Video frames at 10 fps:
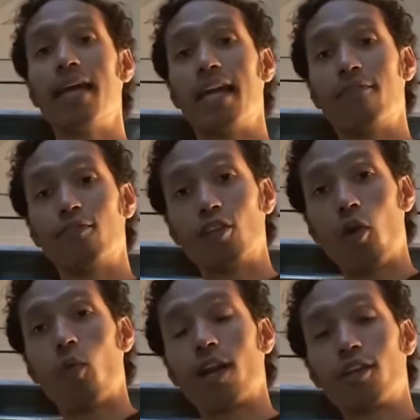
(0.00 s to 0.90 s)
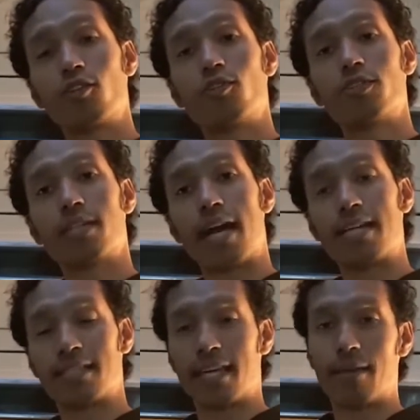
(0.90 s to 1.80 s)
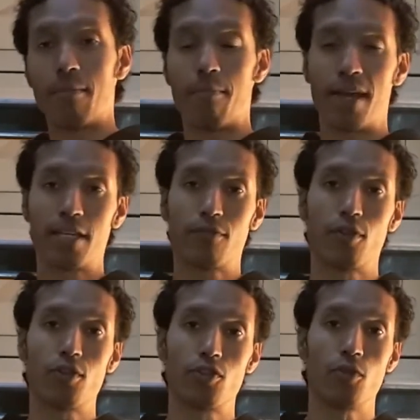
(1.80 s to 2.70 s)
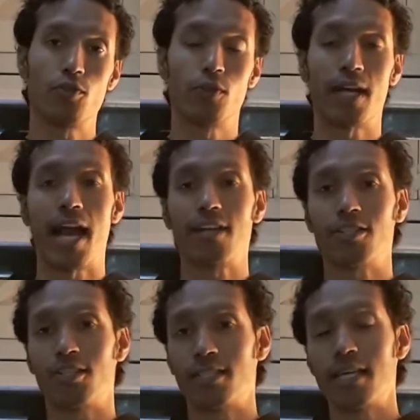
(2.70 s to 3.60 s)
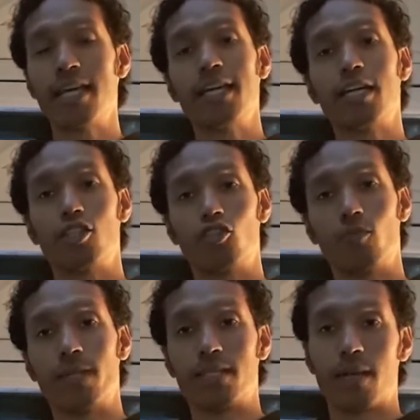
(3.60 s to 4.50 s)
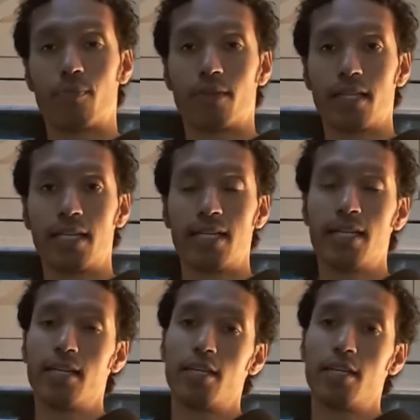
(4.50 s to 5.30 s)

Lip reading: And if you don't want to use it as a base for your soups, you could actually just consume it separately,